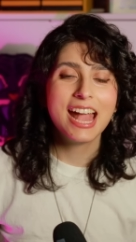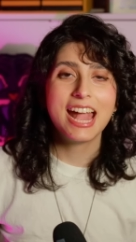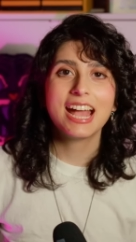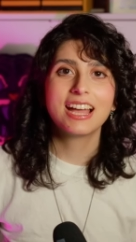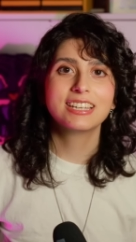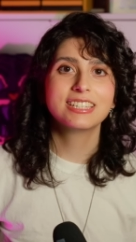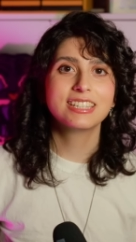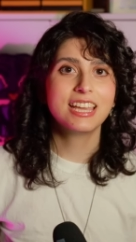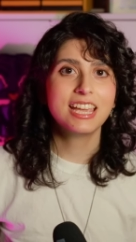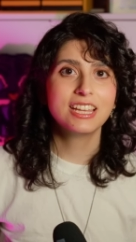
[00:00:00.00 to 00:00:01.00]
and
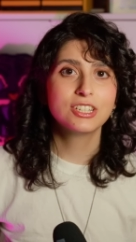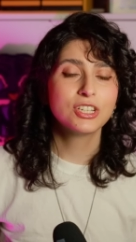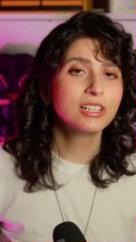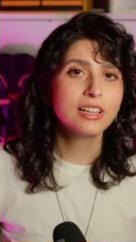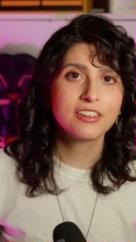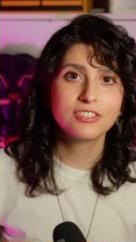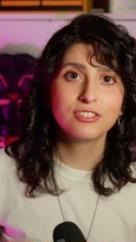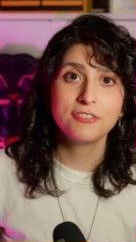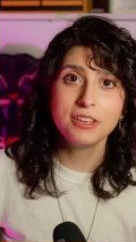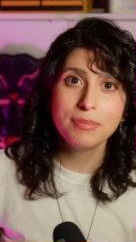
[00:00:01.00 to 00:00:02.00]
they took a lot of the
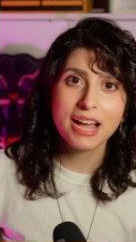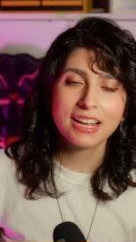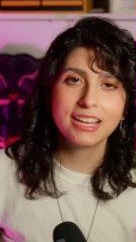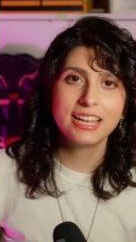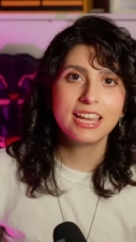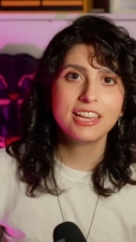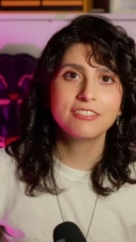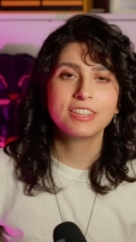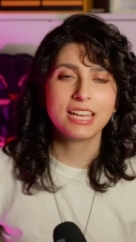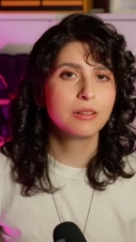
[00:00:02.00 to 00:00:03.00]
feedback I
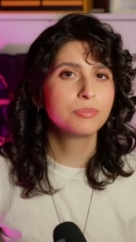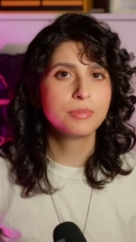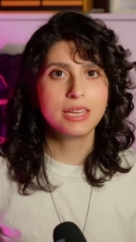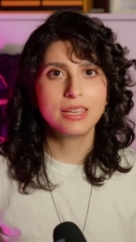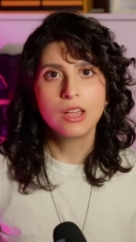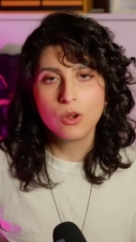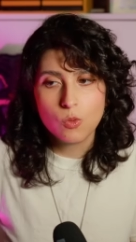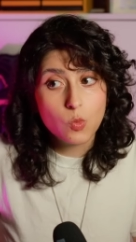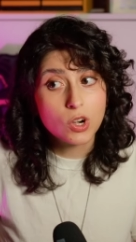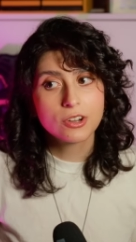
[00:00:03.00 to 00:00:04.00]
gave. They helped me
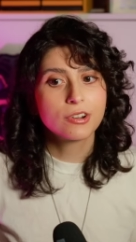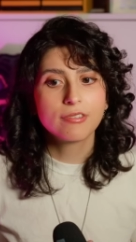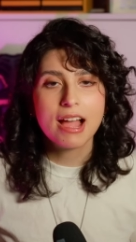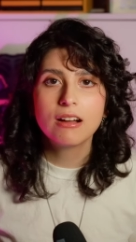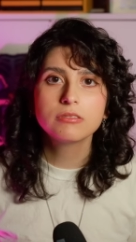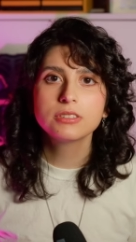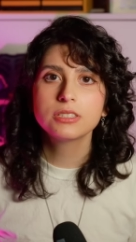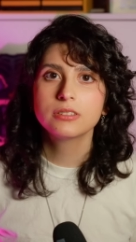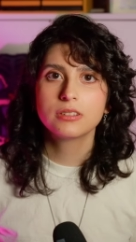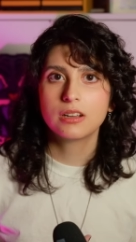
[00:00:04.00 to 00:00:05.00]
work
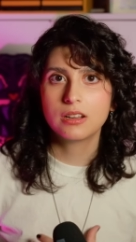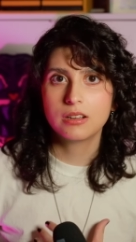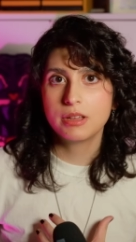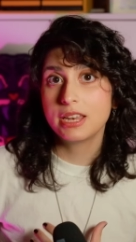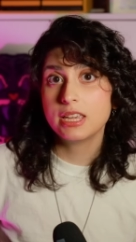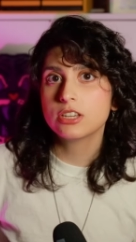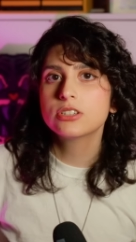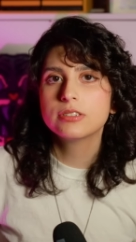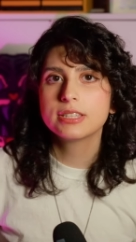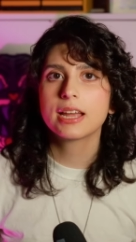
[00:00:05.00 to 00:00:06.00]
around any
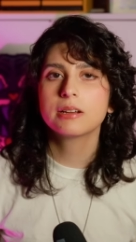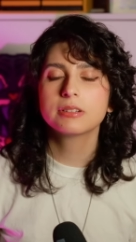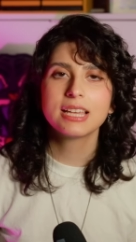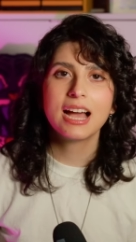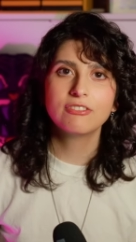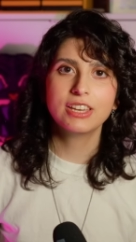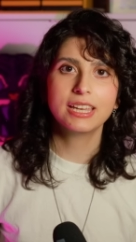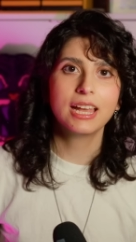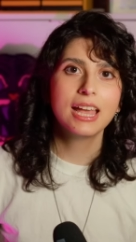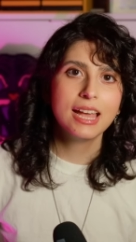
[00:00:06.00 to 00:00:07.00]
issues that I was
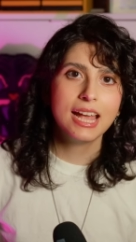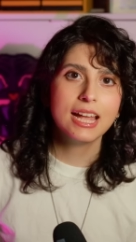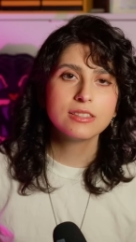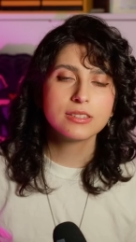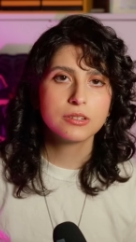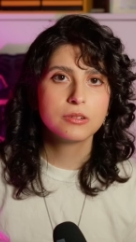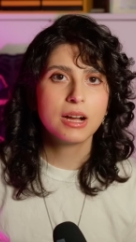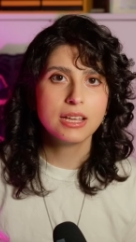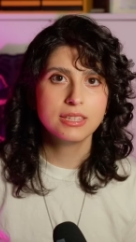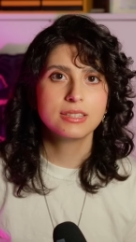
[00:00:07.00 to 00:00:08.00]
having, and so
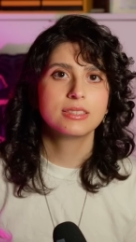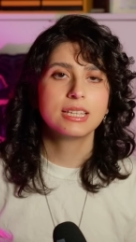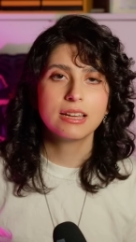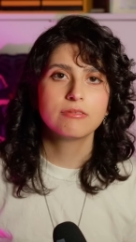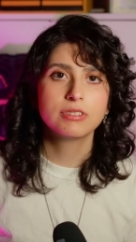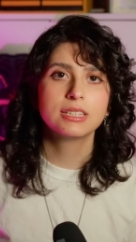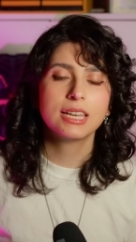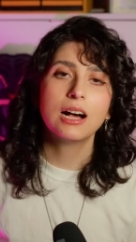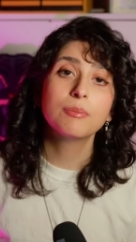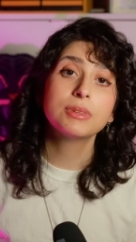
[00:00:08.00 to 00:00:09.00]
I think that really
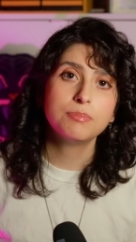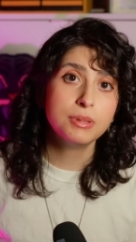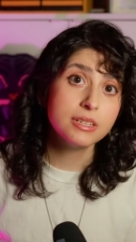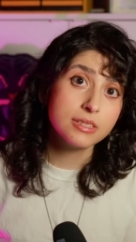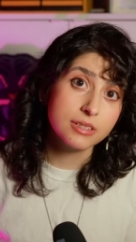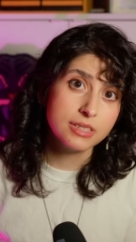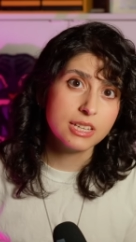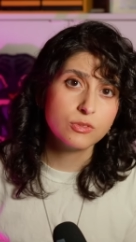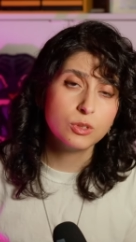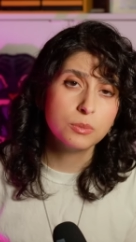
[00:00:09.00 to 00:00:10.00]
helped it be a
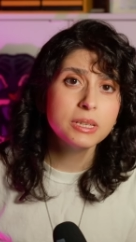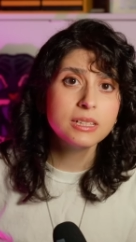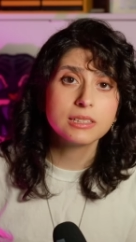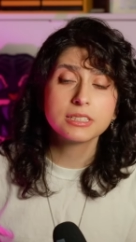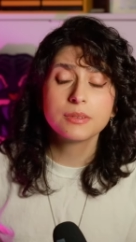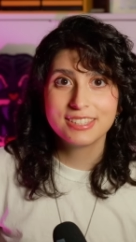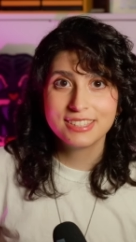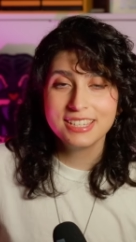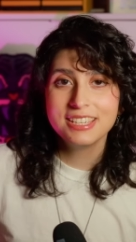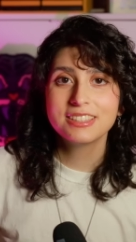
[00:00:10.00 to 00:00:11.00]
successful build.
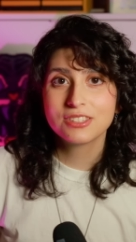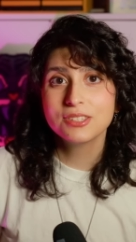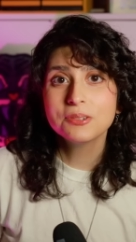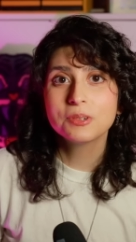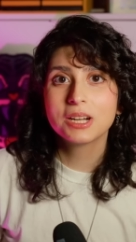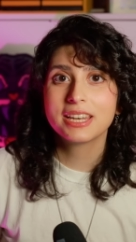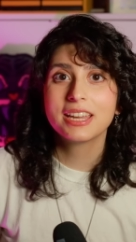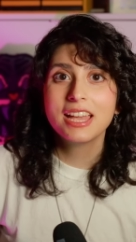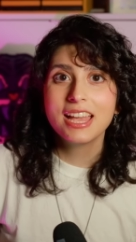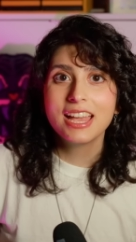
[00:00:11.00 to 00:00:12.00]
Seeing this new one,